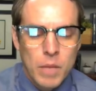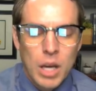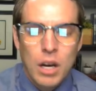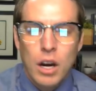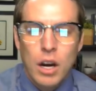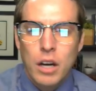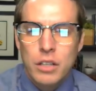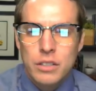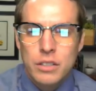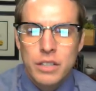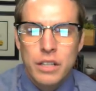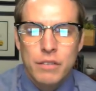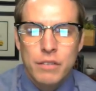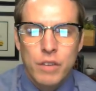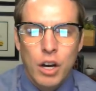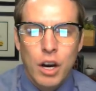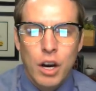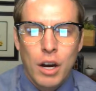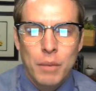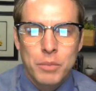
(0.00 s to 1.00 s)
set of
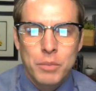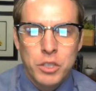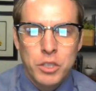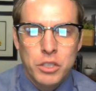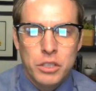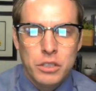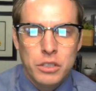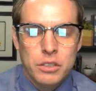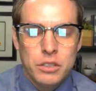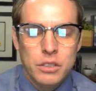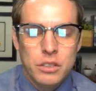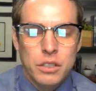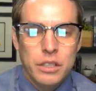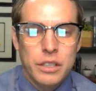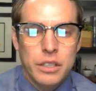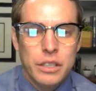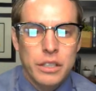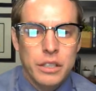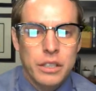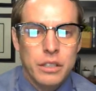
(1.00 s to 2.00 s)
options
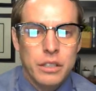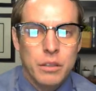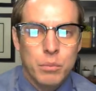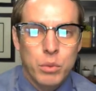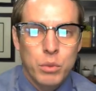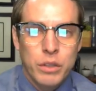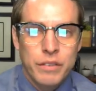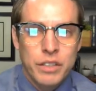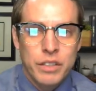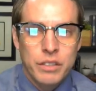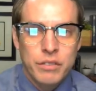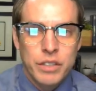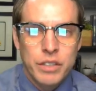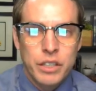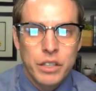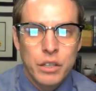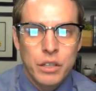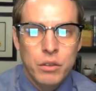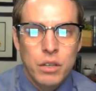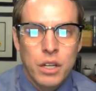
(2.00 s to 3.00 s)
in the previous
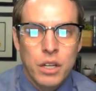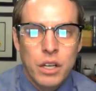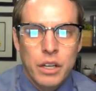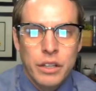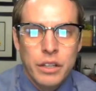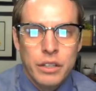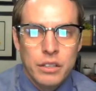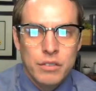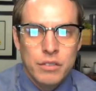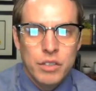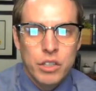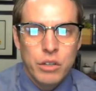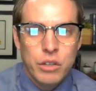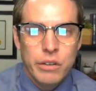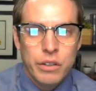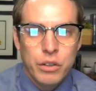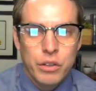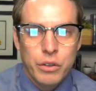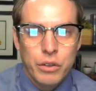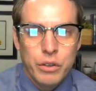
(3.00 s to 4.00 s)
video. This video I'll
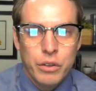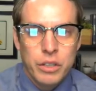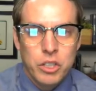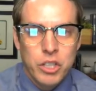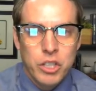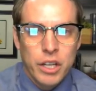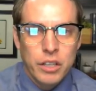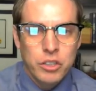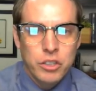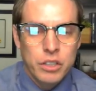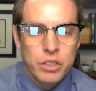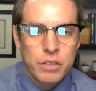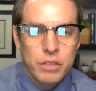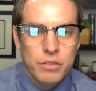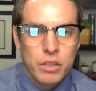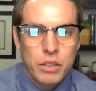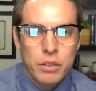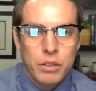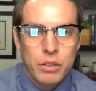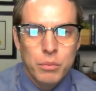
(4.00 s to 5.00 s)
go through the challenging of
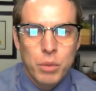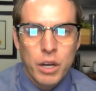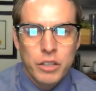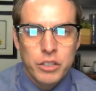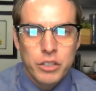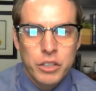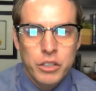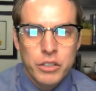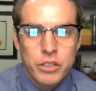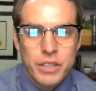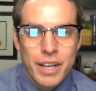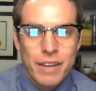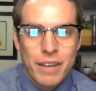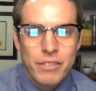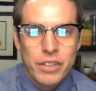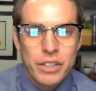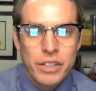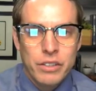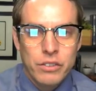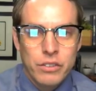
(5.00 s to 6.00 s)
the prosecutor's
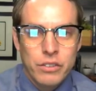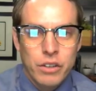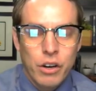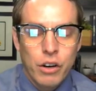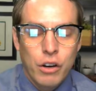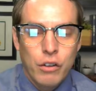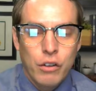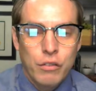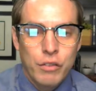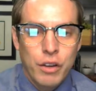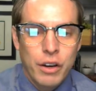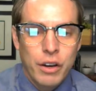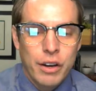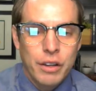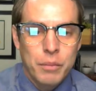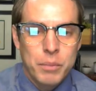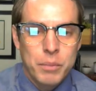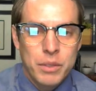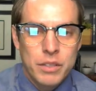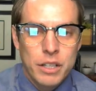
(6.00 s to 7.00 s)
evidence of the
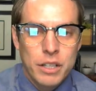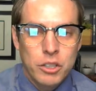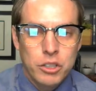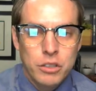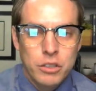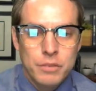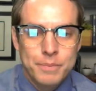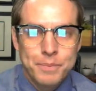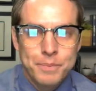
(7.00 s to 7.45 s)
possession.